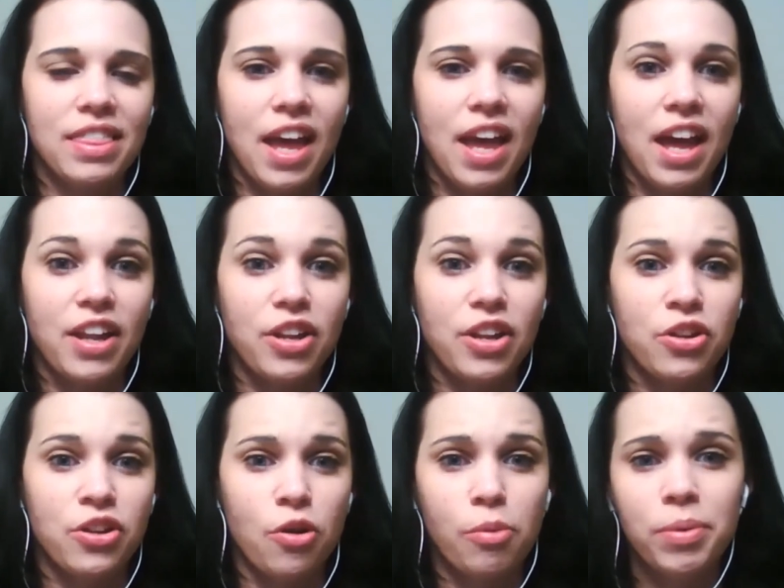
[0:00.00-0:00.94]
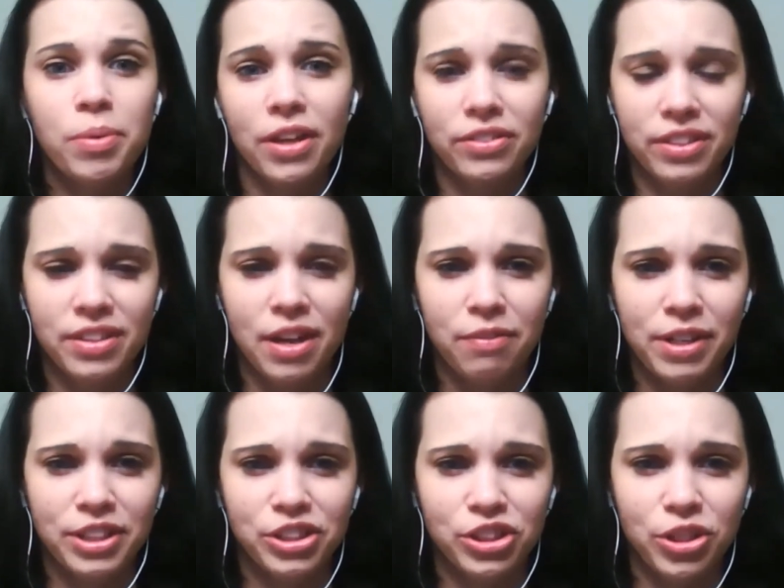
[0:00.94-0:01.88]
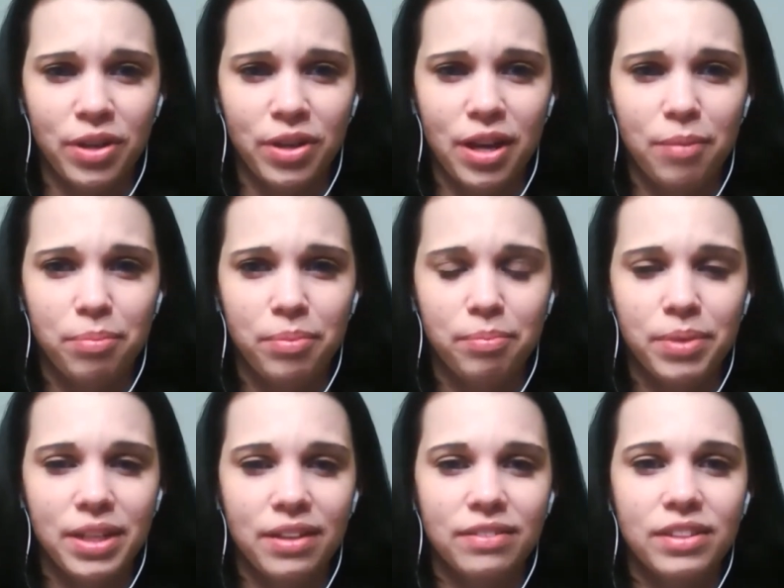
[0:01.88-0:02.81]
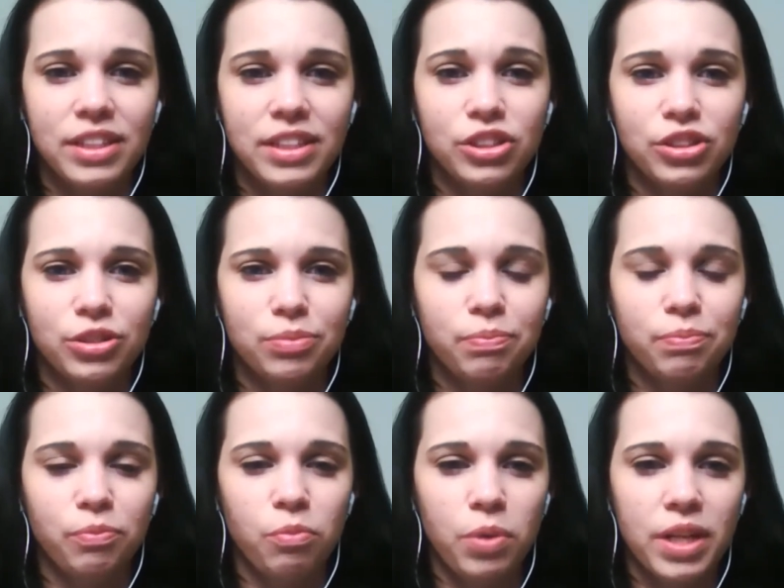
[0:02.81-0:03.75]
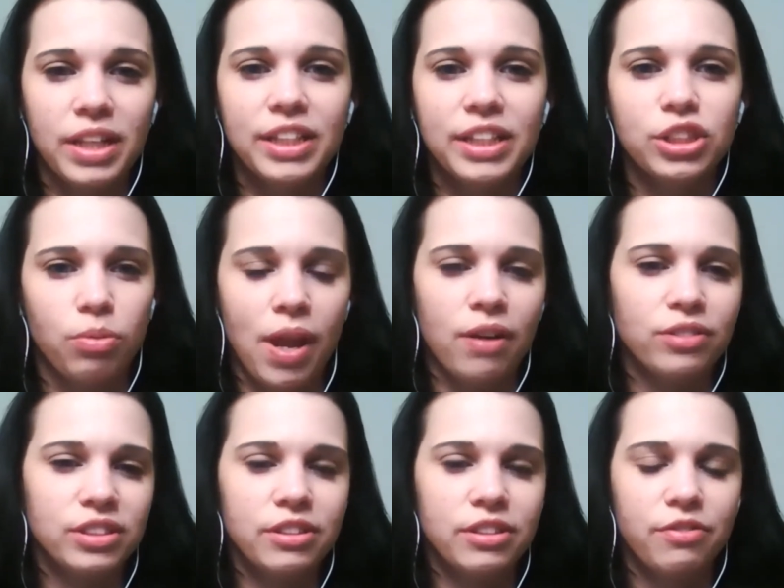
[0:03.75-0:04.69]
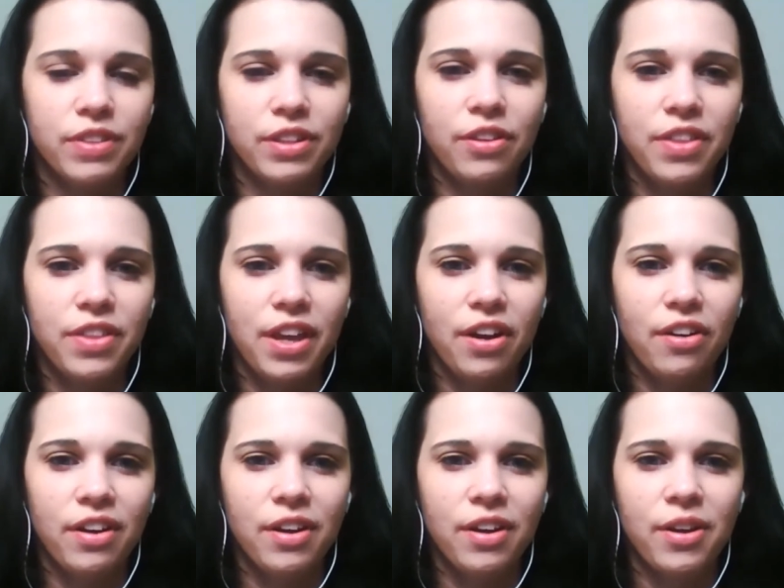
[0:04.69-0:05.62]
that nobody else in that race showed up because he just really trounced the field there.